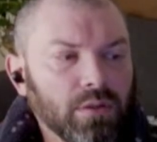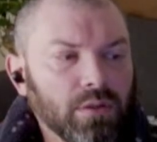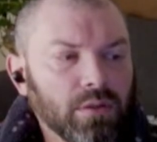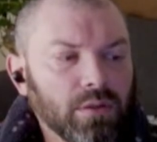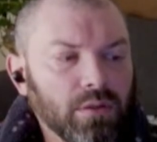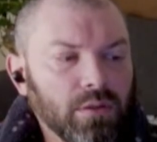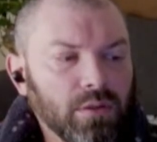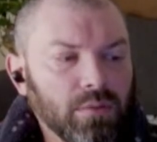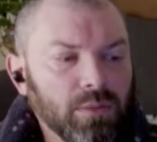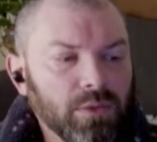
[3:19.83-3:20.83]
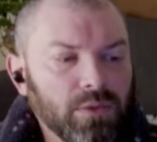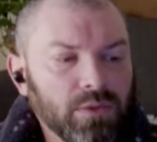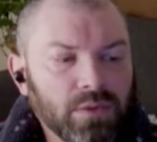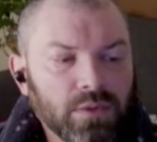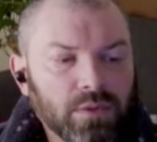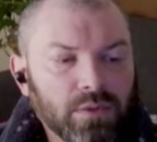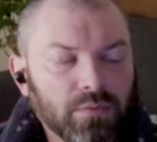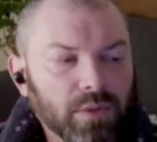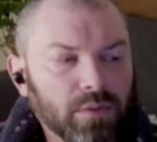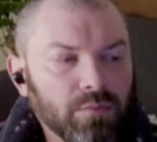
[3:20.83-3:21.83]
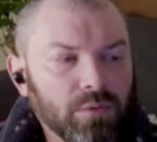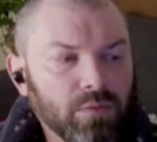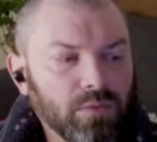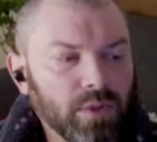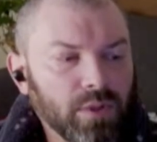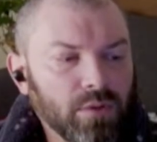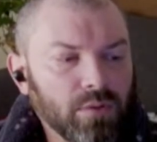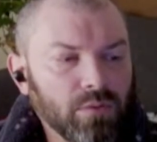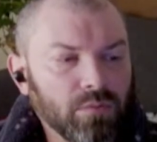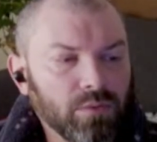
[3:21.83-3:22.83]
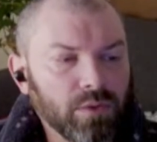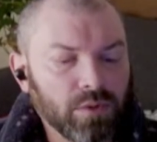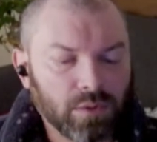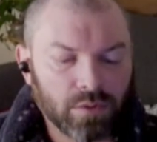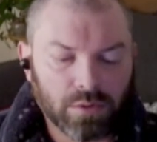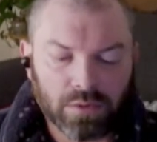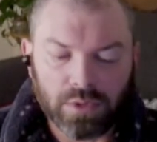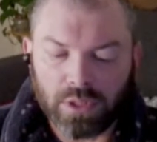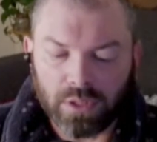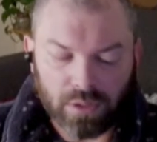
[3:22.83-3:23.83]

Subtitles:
Let me see if I can move that over. Hang on.